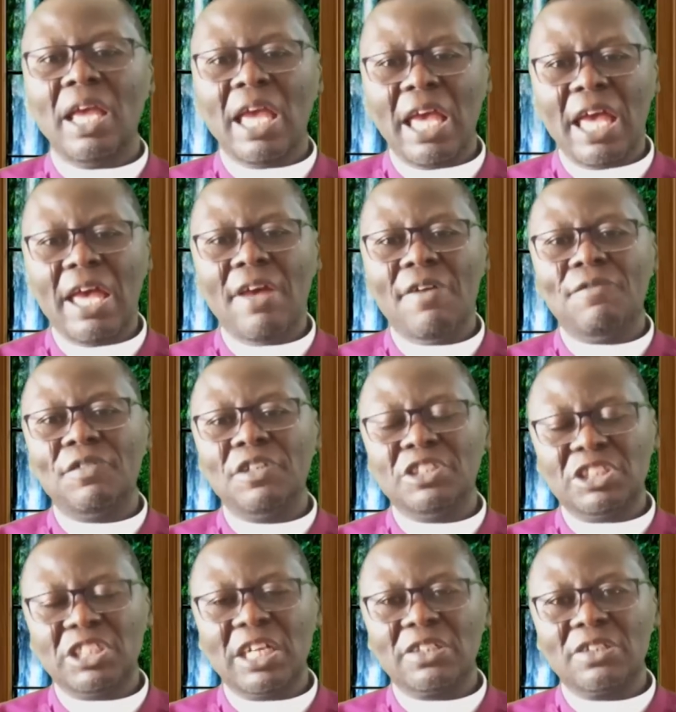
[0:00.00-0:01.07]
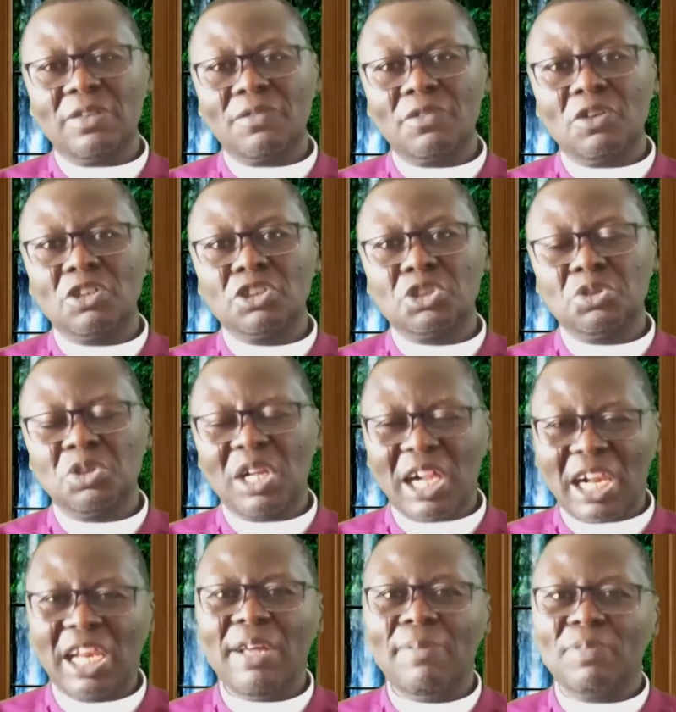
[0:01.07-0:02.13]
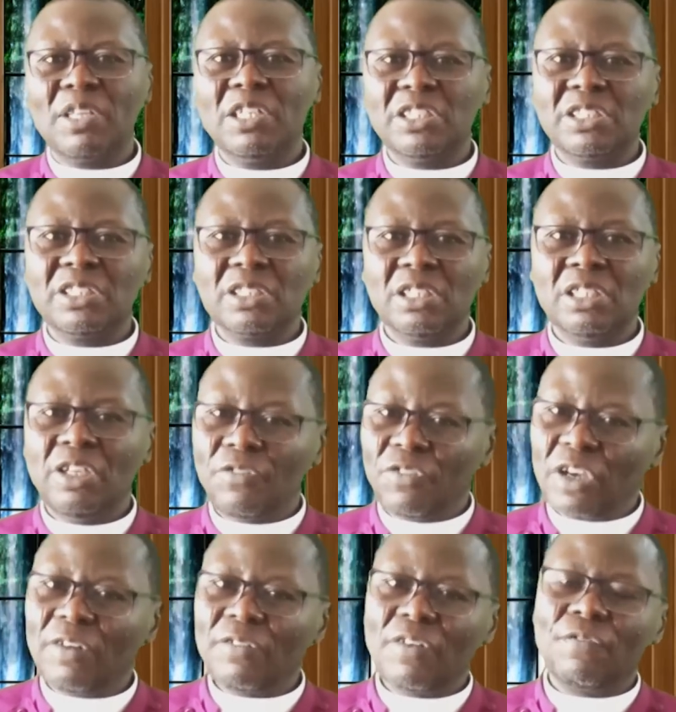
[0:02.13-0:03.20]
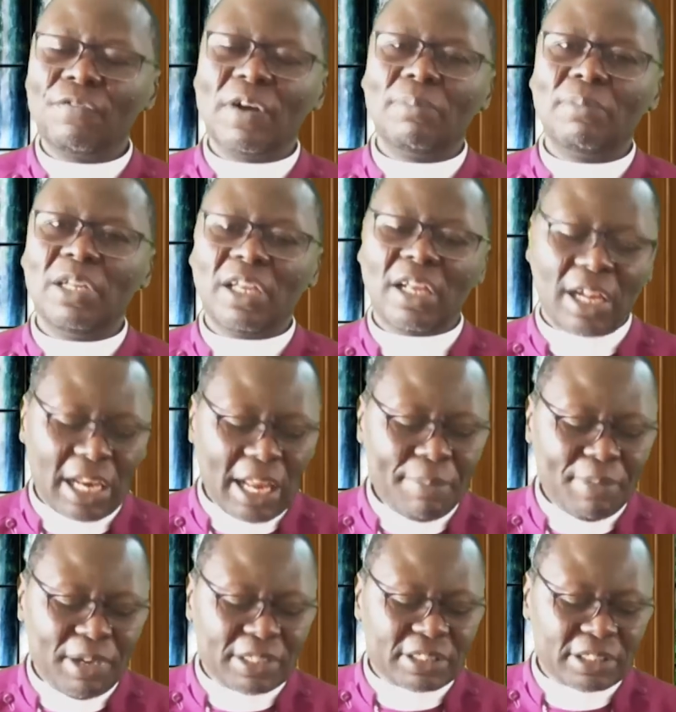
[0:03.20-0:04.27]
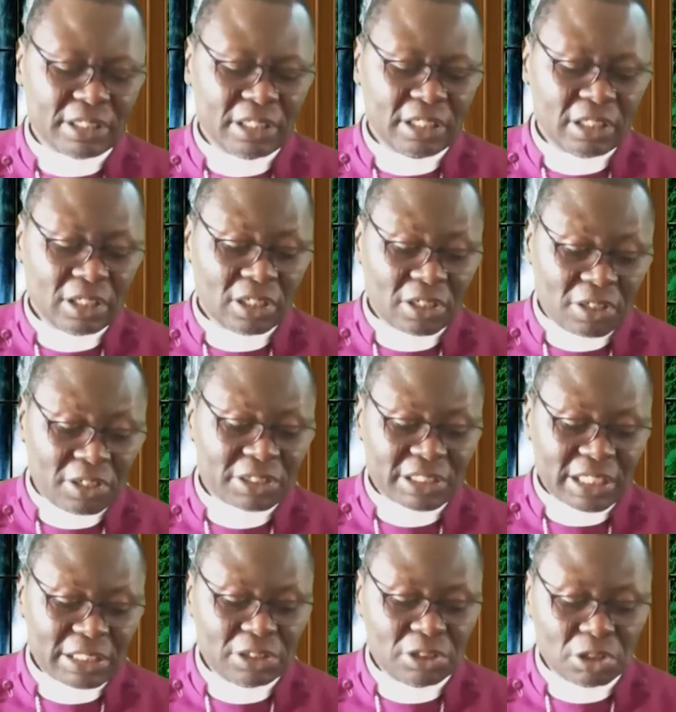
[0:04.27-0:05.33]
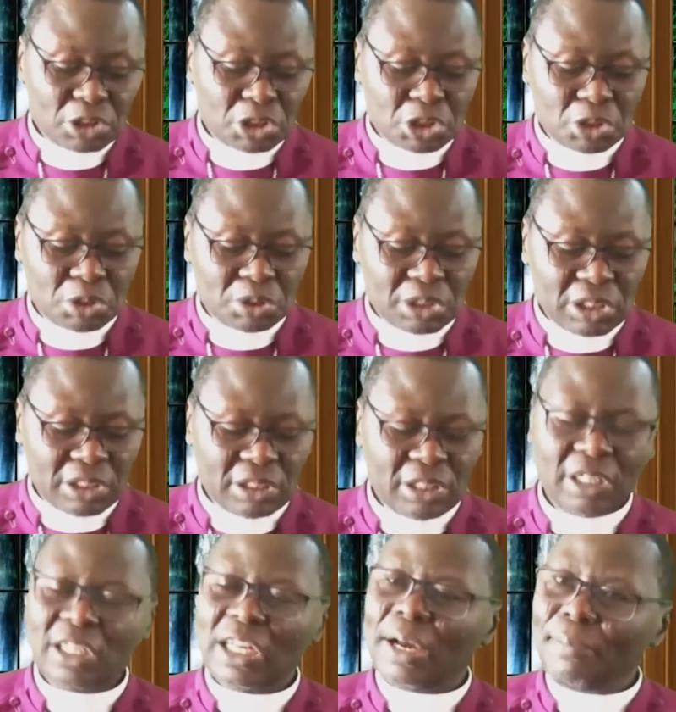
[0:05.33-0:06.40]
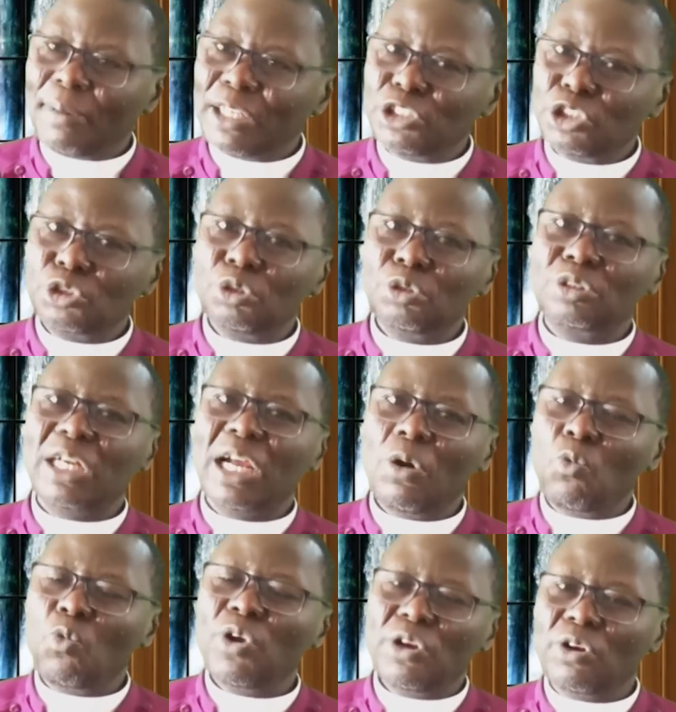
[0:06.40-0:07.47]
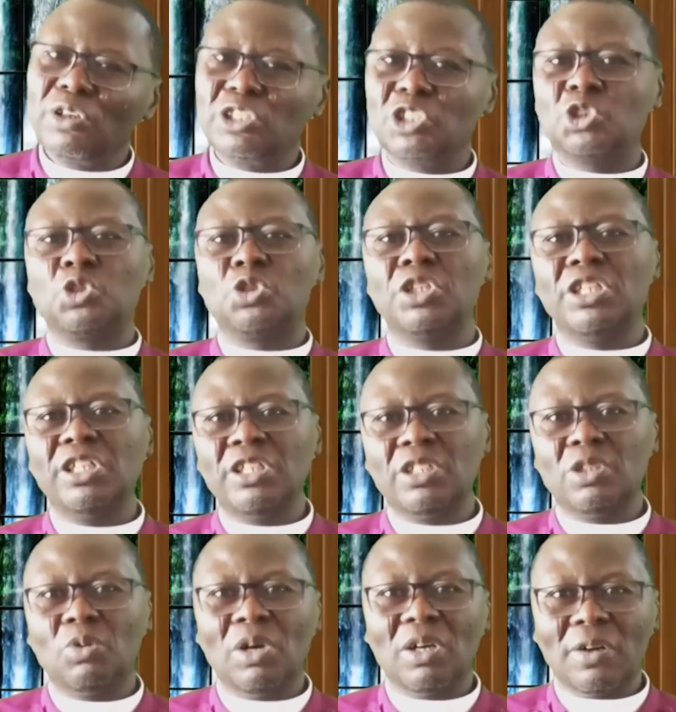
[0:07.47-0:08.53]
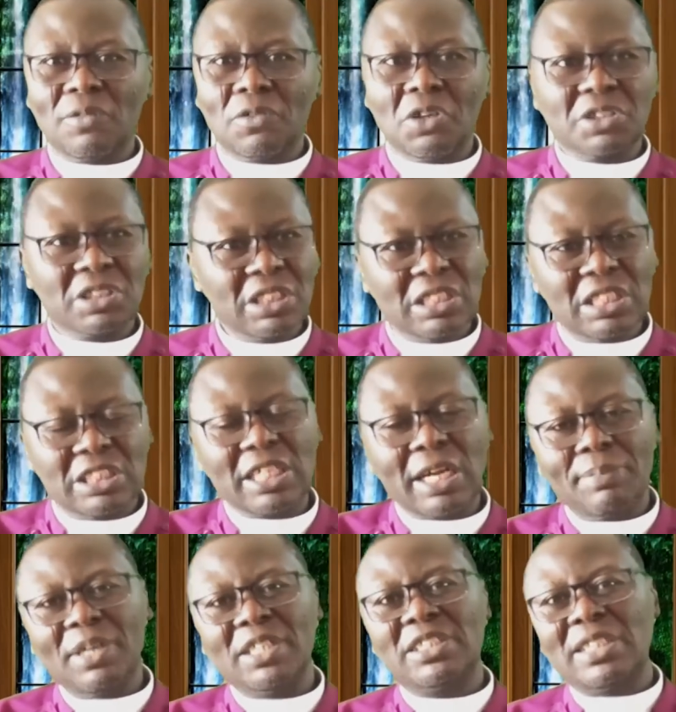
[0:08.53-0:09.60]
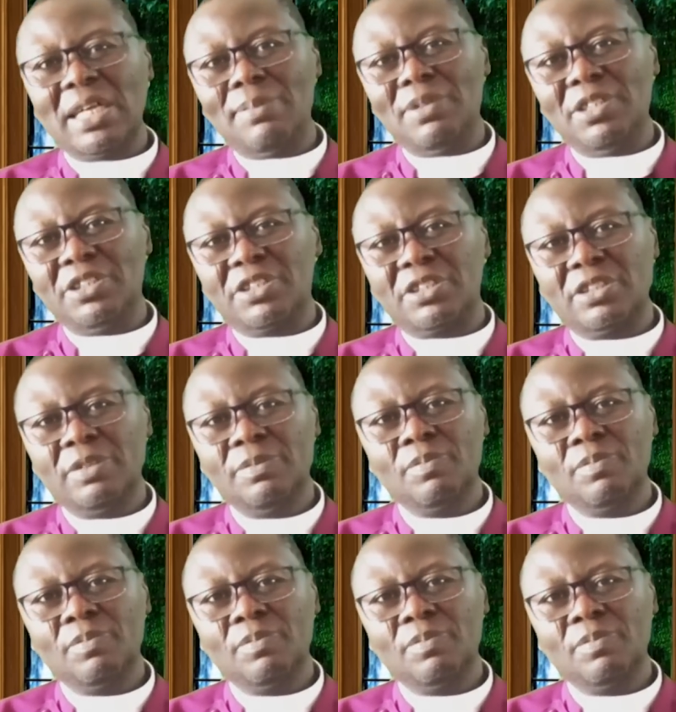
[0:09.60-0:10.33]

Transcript: Every child of God should claim this. If you have a family, claim it concerning your children, that my children will not stray. The word of God says they shall be established.